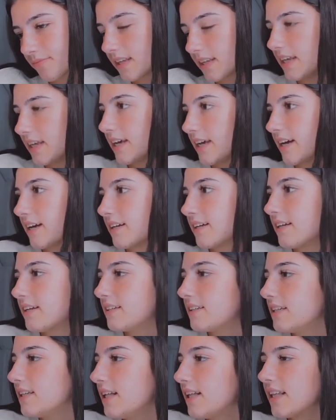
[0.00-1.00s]
yeah,
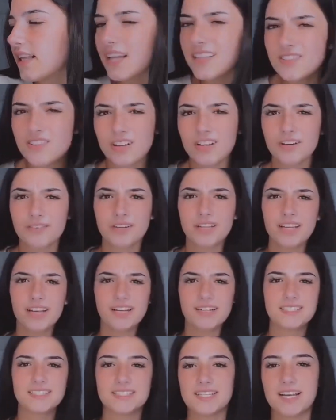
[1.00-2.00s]
that's all I really
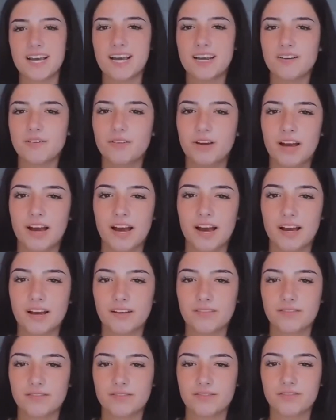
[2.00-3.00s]
had to say. I don't
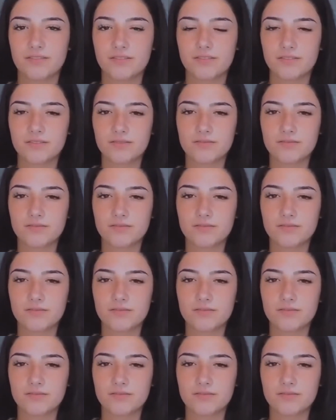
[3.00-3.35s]
have